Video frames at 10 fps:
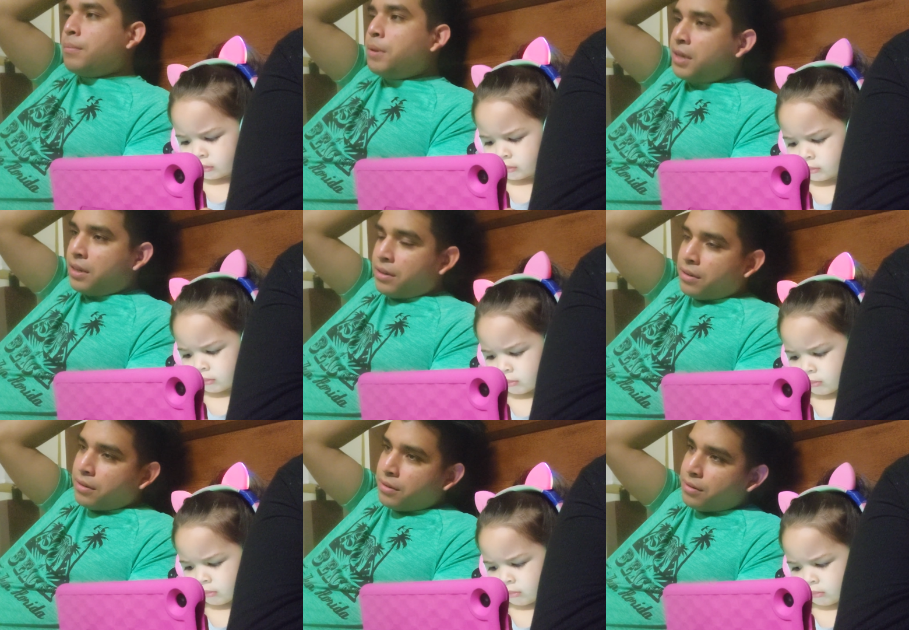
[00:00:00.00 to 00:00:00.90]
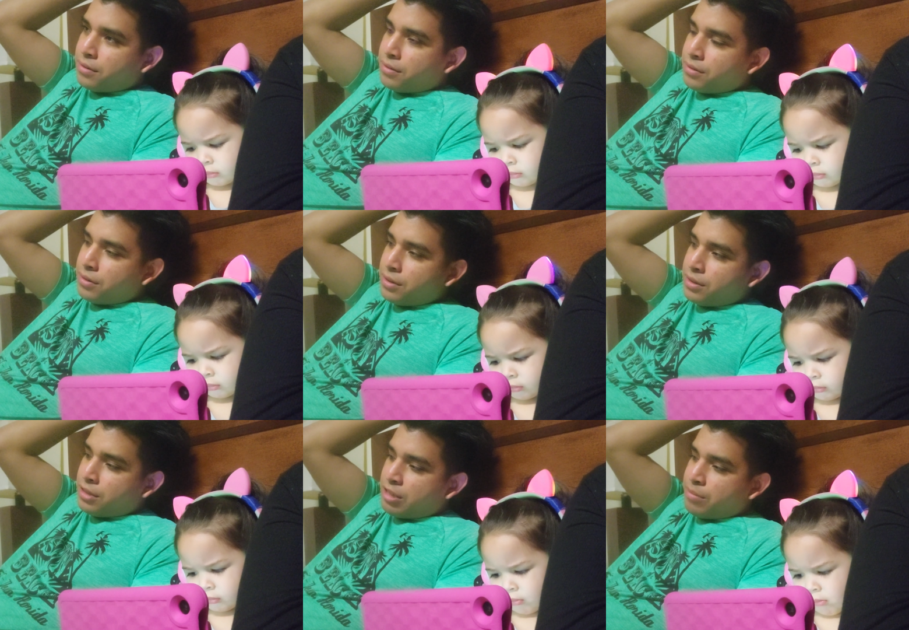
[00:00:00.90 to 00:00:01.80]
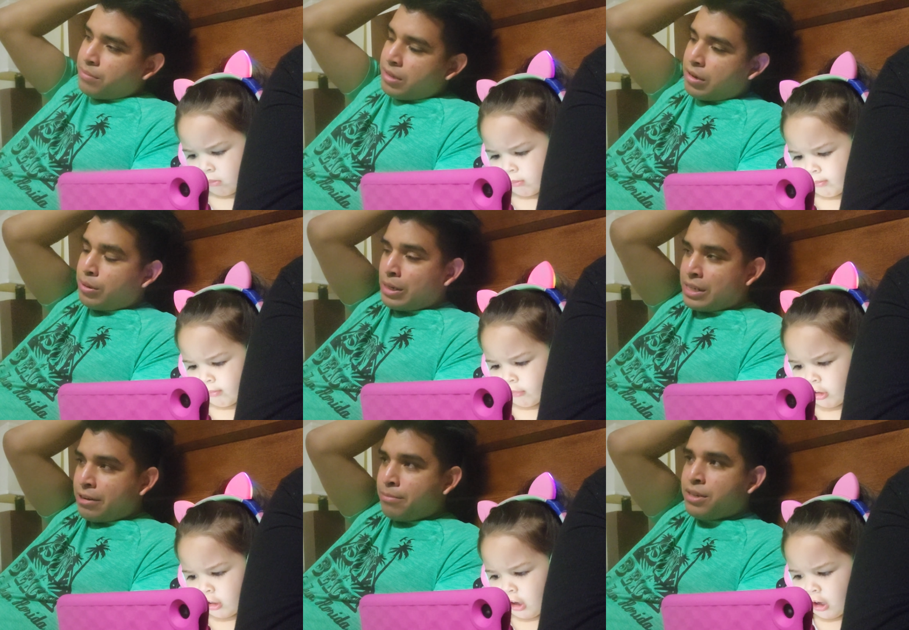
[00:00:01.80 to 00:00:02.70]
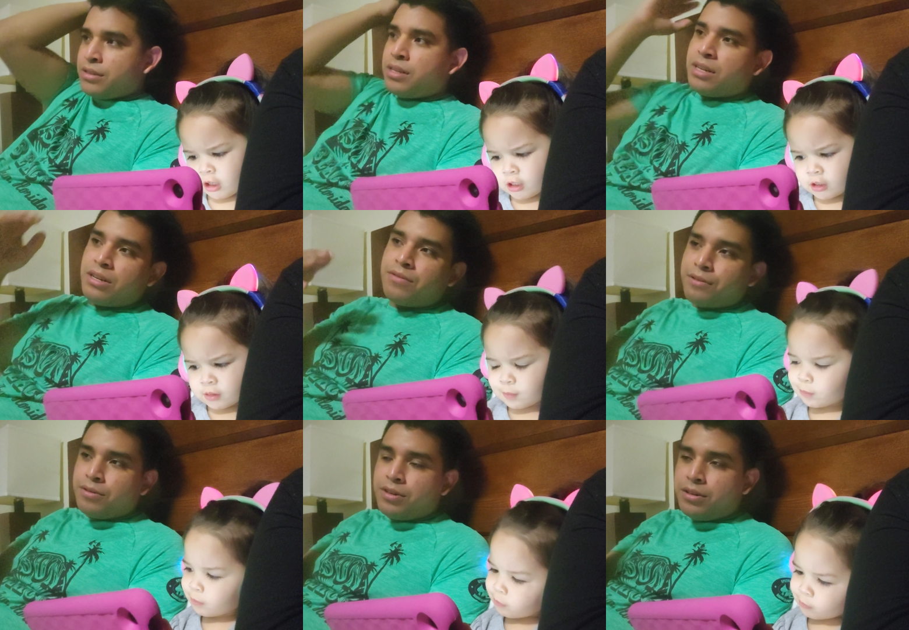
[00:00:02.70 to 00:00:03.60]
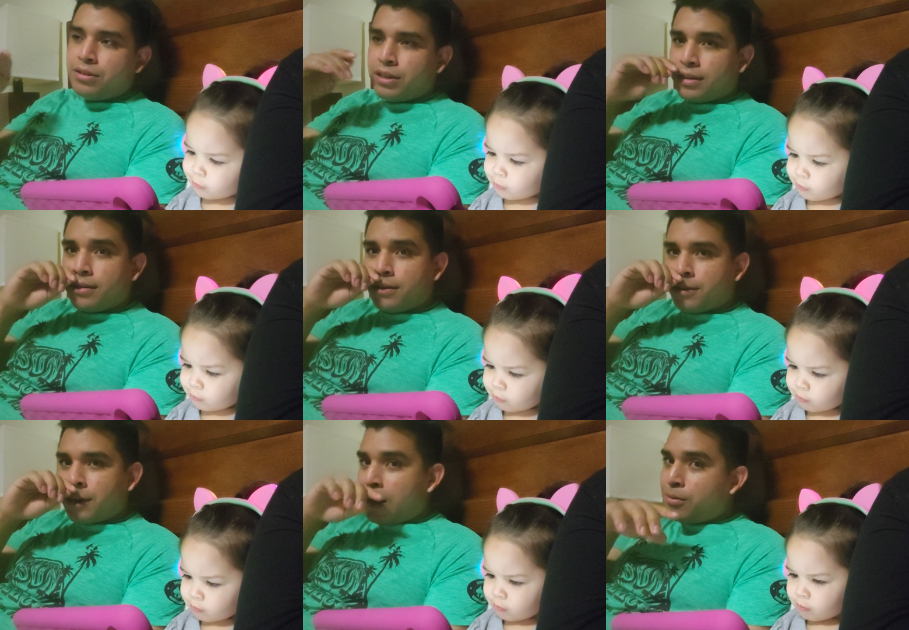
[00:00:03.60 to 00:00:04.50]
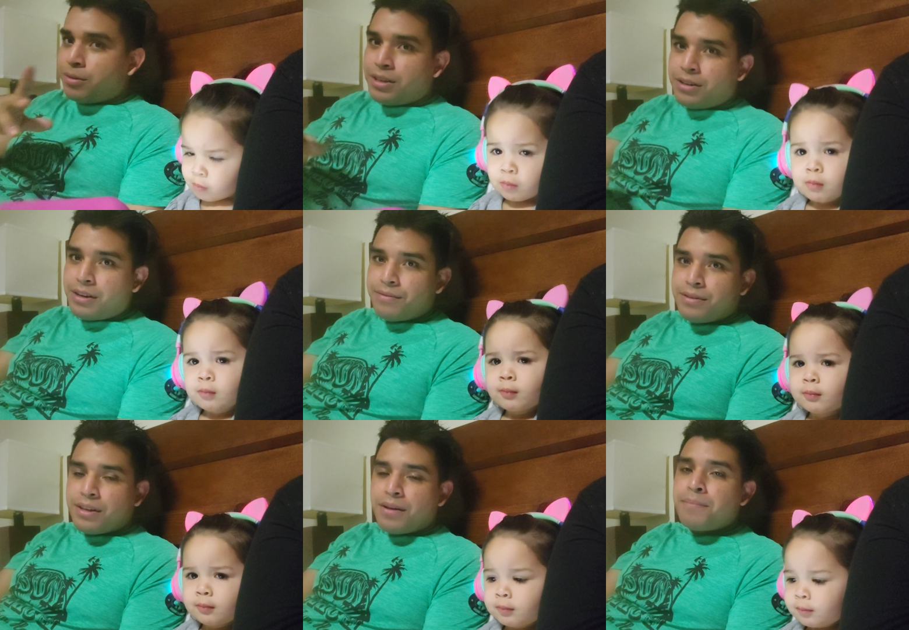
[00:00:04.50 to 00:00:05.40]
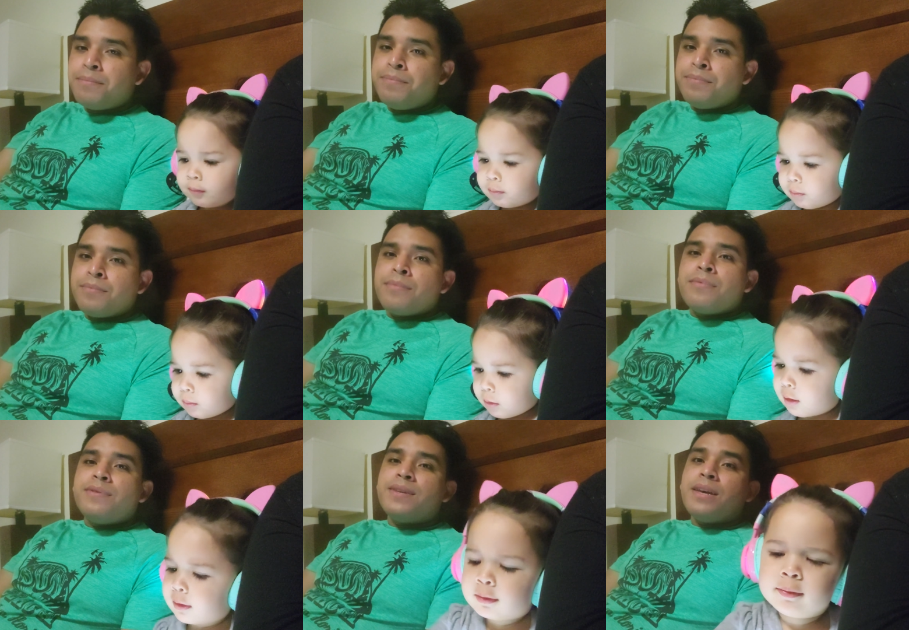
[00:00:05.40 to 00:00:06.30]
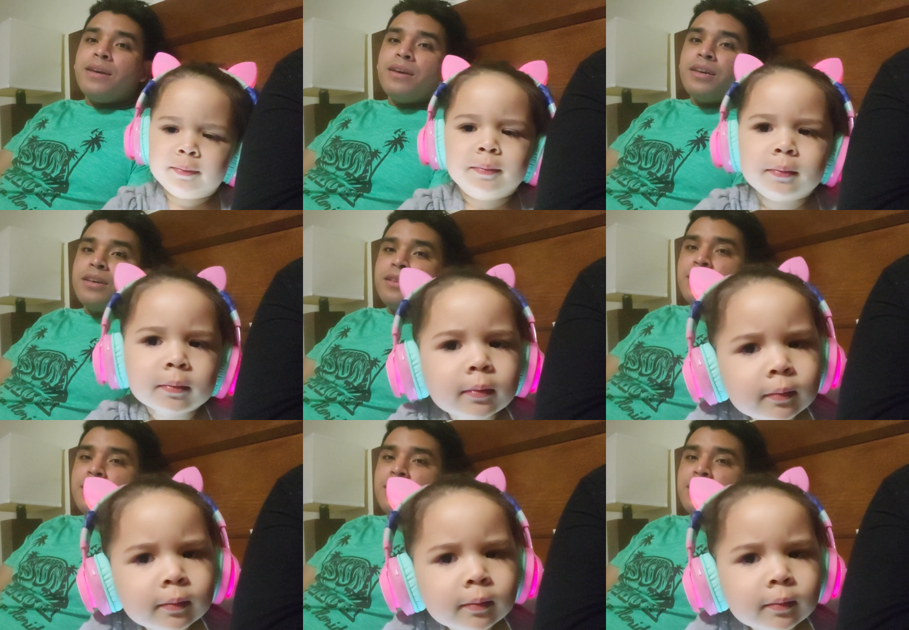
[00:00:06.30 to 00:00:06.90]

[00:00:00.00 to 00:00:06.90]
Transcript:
Speaker 1: but um, it all worked out because then I got a phone call like another hour later after that, saying